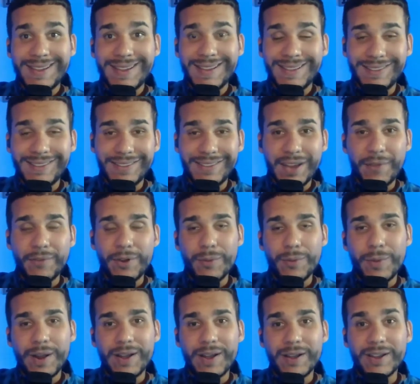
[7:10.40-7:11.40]
You definitely
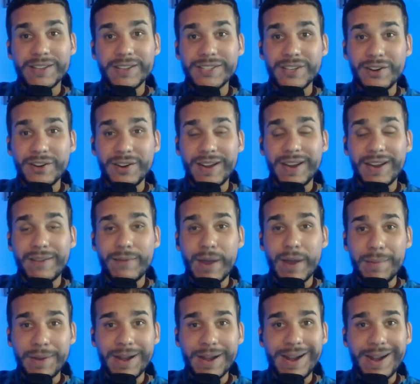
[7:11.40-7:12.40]
want to consider
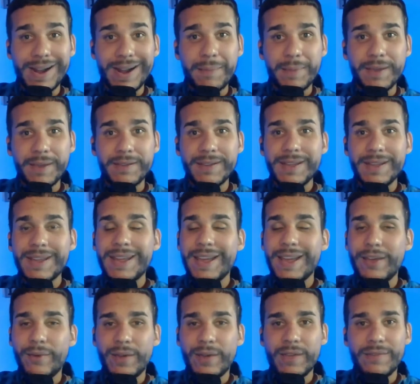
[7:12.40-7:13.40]
grabbing a copy.
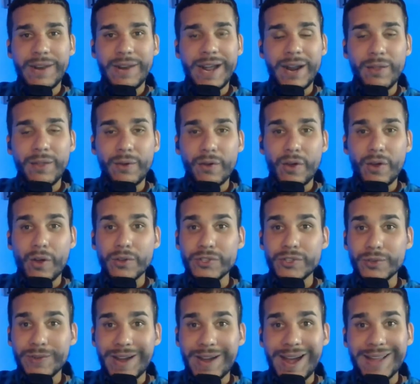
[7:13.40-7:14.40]
It'll give you a lot of the
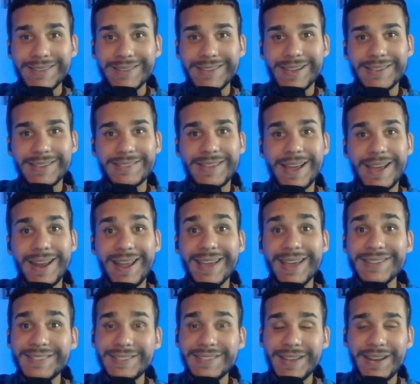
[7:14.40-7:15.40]
culture and context that
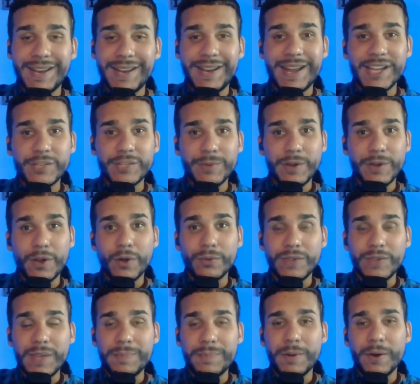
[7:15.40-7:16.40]
is needed as we go
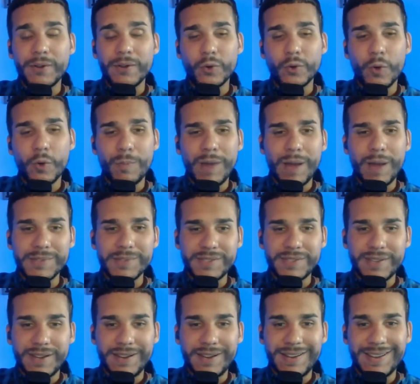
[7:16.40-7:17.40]
deeper into our Bible
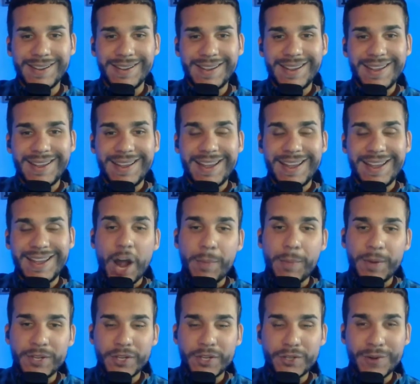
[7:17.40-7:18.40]
study. I
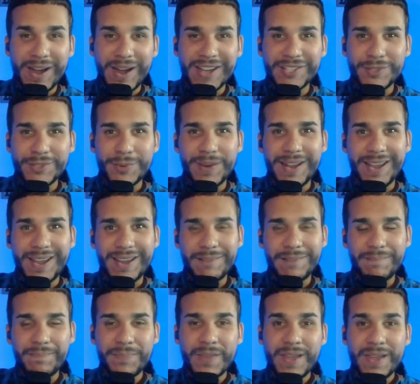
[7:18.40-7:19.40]
appreciate you guys tuning in.
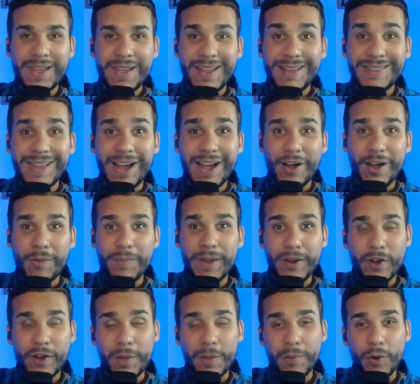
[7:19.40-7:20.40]
Now, in
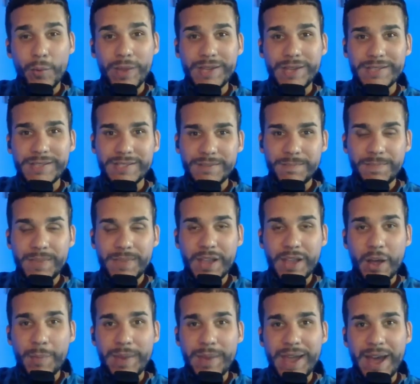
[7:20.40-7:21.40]
a couple of weeks,
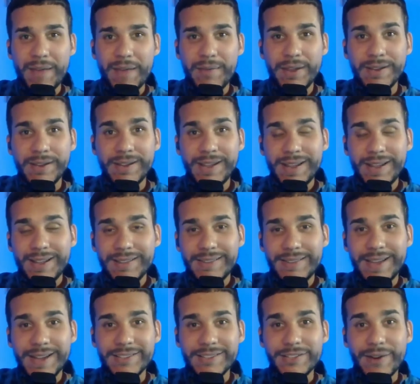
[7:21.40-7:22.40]
I'll be having
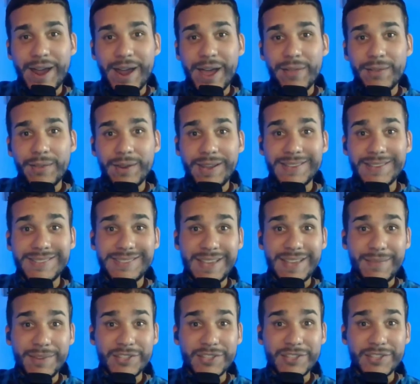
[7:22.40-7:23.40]
Dr. Anthony
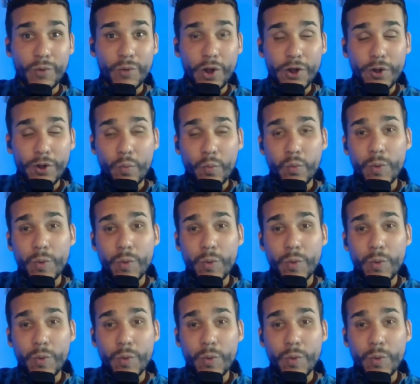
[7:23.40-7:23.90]
Stevens Arroyo.